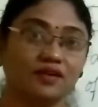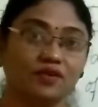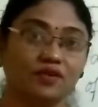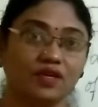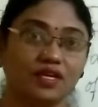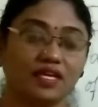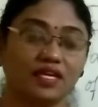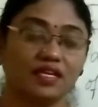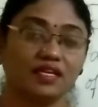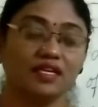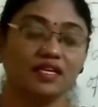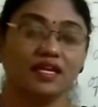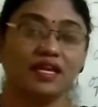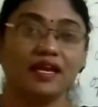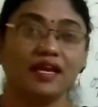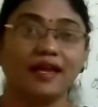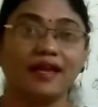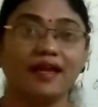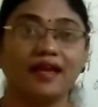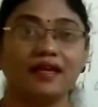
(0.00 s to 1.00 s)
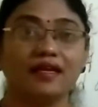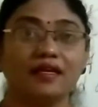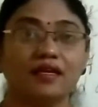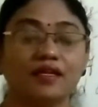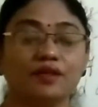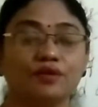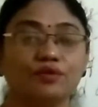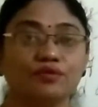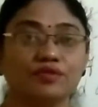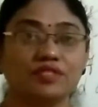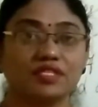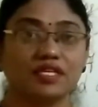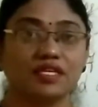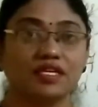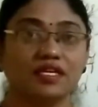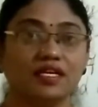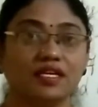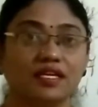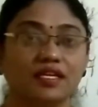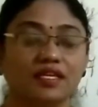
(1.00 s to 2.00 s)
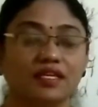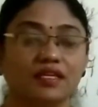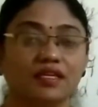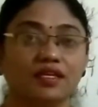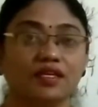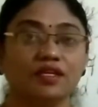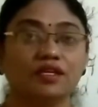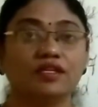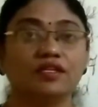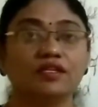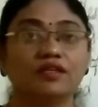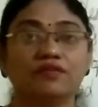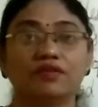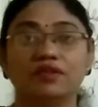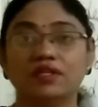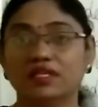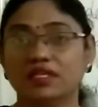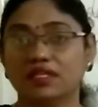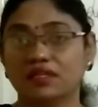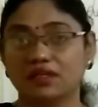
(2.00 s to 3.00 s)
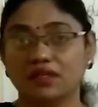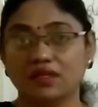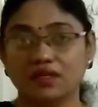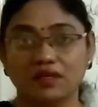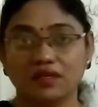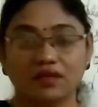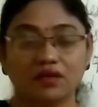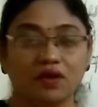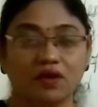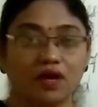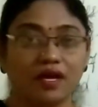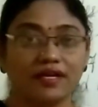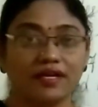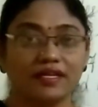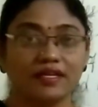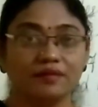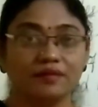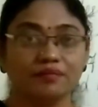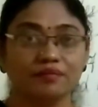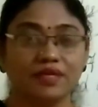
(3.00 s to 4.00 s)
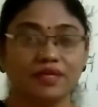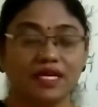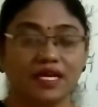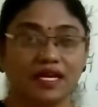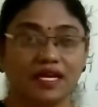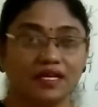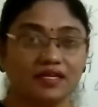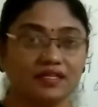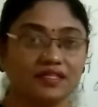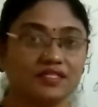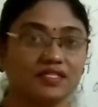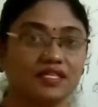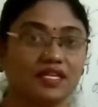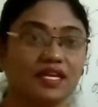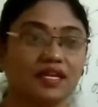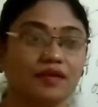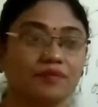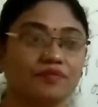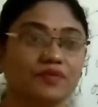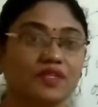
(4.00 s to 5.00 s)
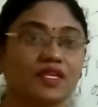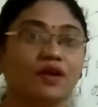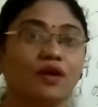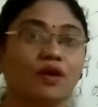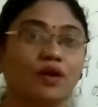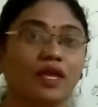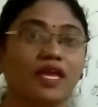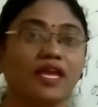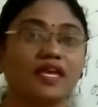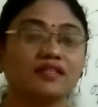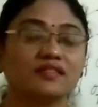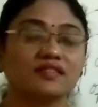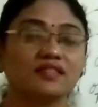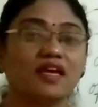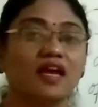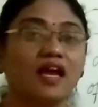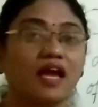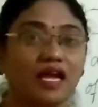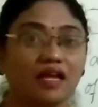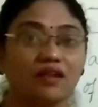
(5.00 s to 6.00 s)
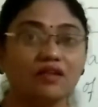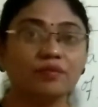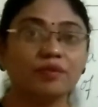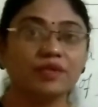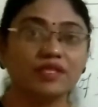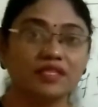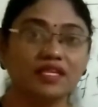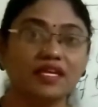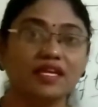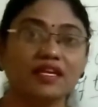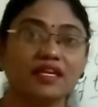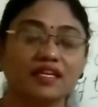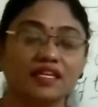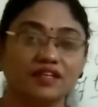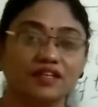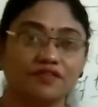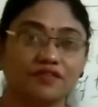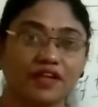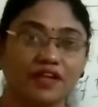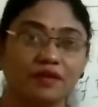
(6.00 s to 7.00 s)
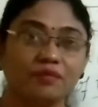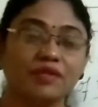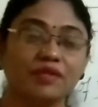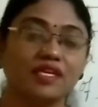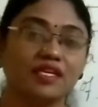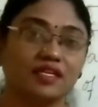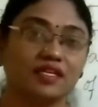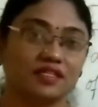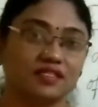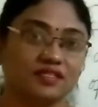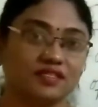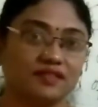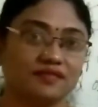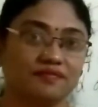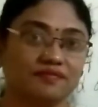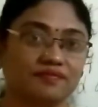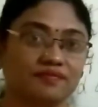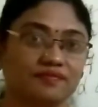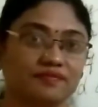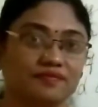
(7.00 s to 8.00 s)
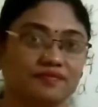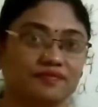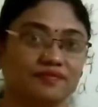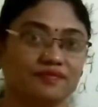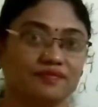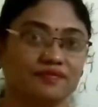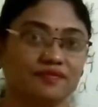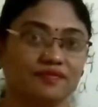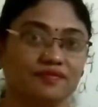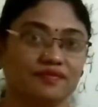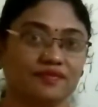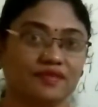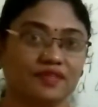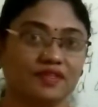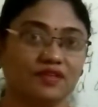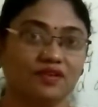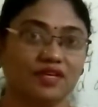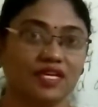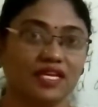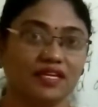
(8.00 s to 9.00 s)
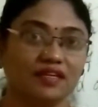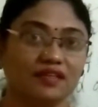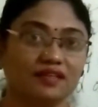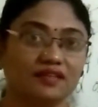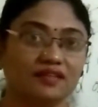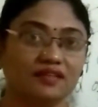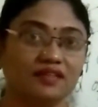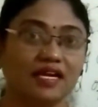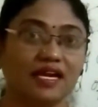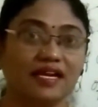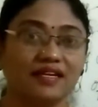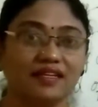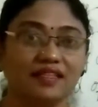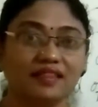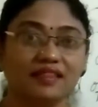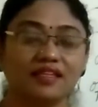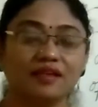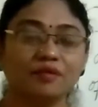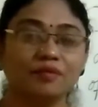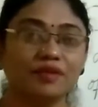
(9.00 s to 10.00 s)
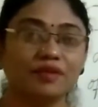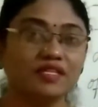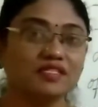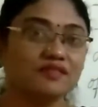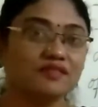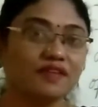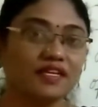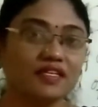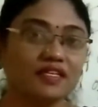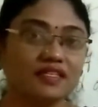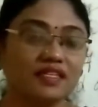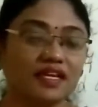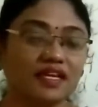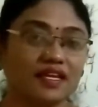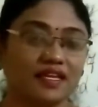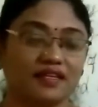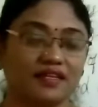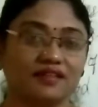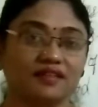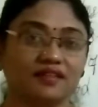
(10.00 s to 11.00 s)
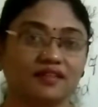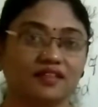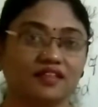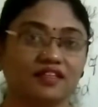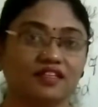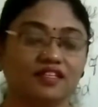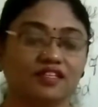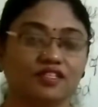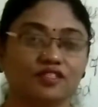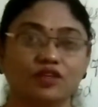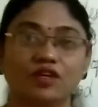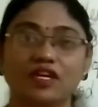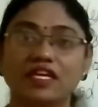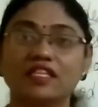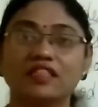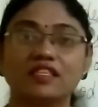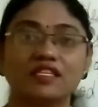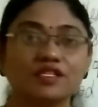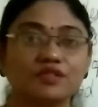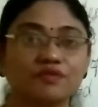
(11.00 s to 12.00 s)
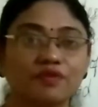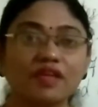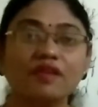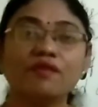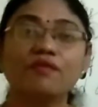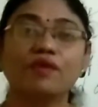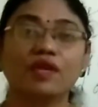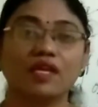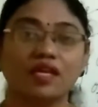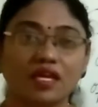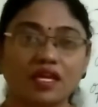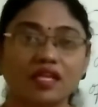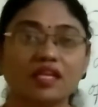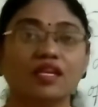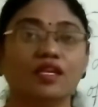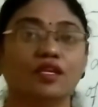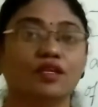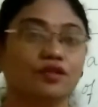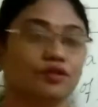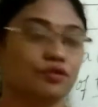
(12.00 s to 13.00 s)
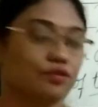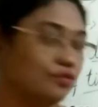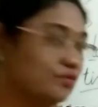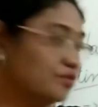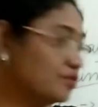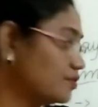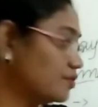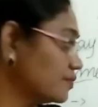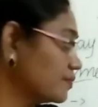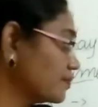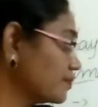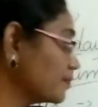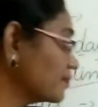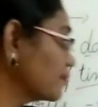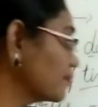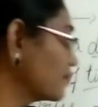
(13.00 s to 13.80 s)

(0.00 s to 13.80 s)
okay, and you suddenly you will call him and say, yes, I'll be there in 5 minutes. Okay, until then please wait there. So in this way we can use.